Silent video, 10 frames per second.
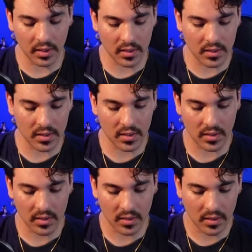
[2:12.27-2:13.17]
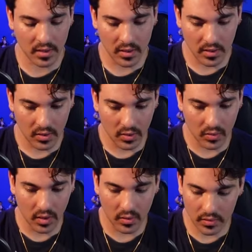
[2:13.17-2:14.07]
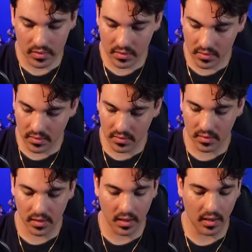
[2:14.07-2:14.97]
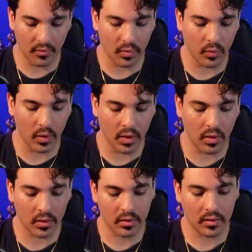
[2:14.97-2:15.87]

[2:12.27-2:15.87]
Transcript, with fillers: arts. Who knows if we will,